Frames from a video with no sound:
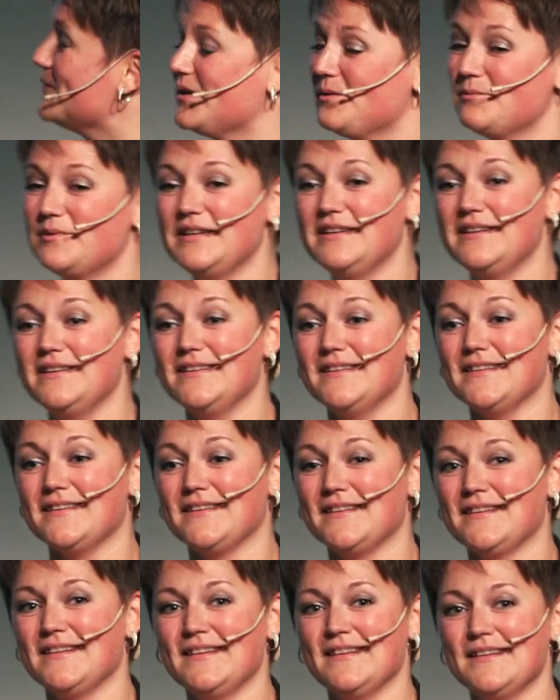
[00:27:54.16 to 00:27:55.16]
where
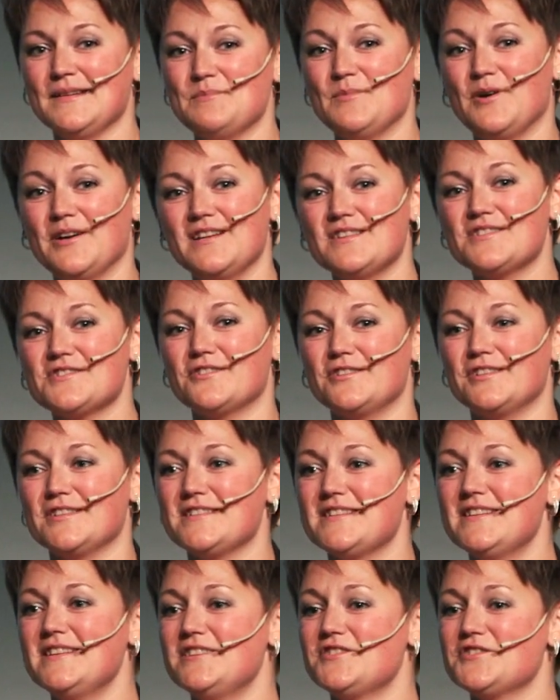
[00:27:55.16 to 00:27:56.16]
we
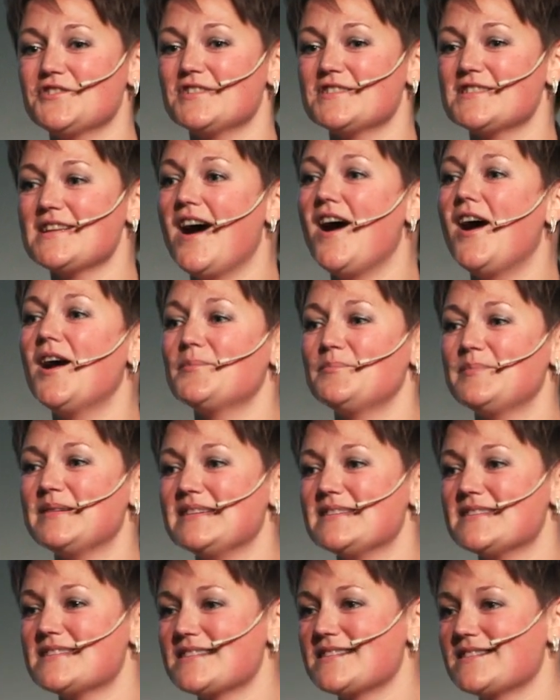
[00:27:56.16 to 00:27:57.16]
monitored teachers'
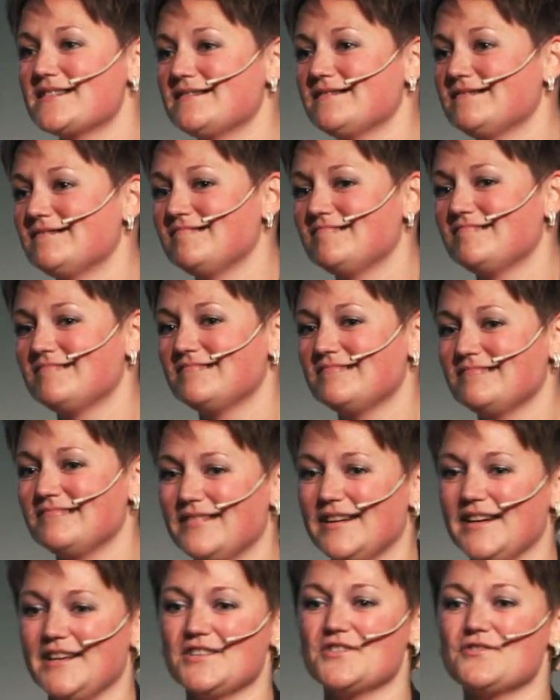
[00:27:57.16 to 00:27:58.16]
heartbeats
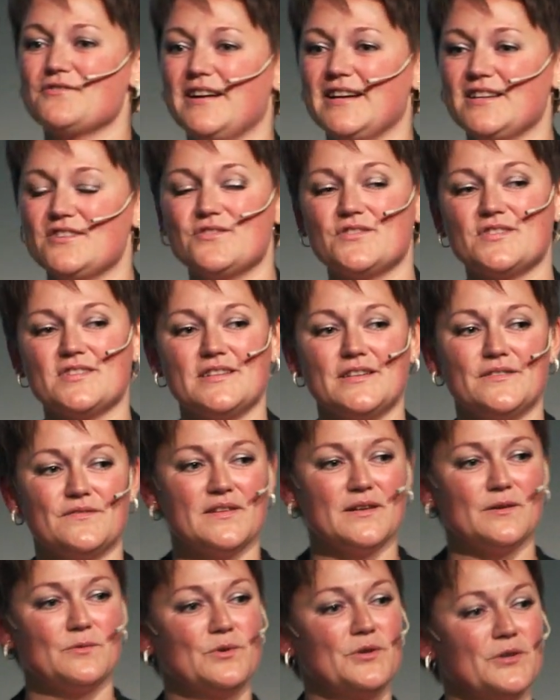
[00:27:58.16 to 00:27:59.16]
and tried to see if
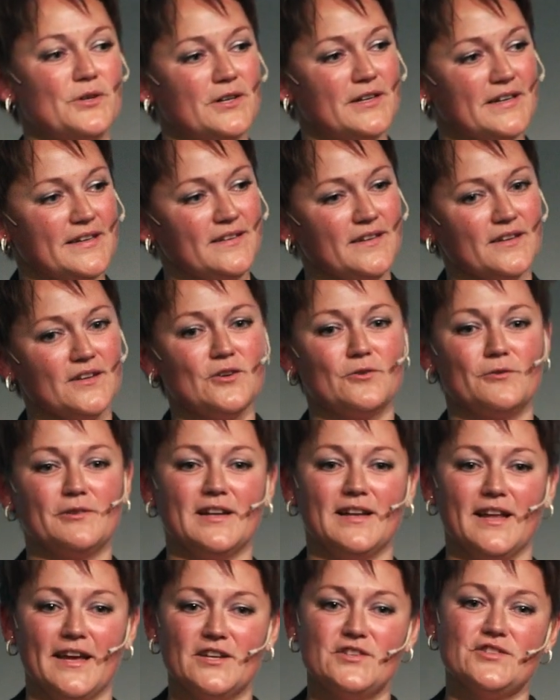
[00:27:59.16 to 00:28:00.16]
there were any
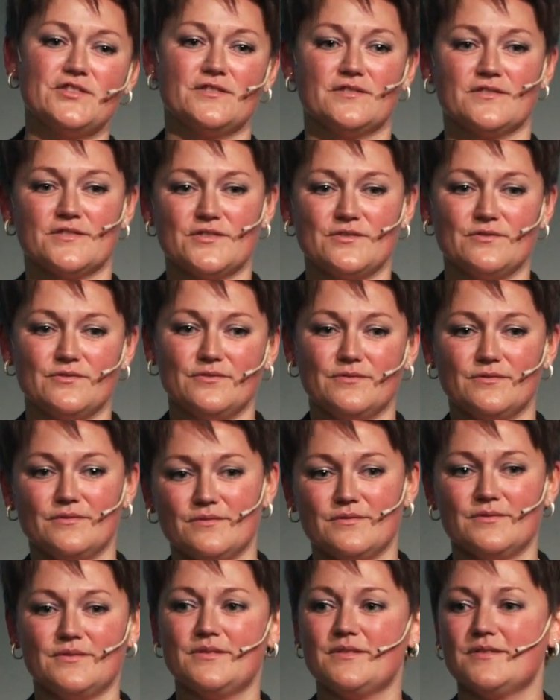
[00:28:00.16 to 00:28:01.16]
correlation
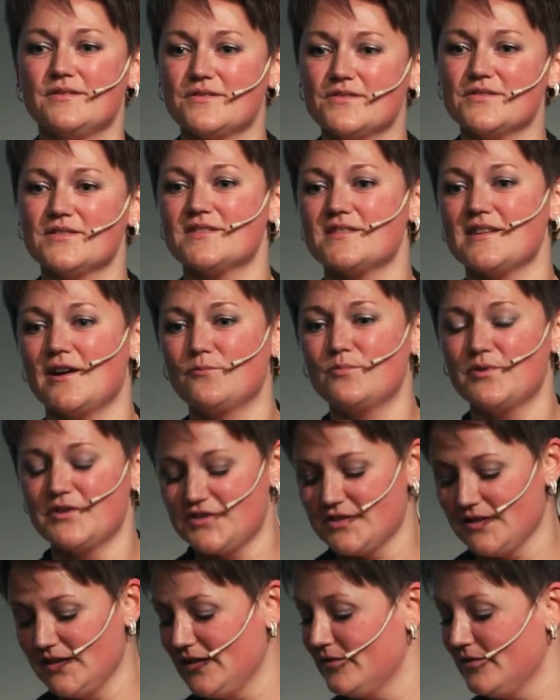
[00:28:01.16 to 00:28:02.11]
to the sound pressure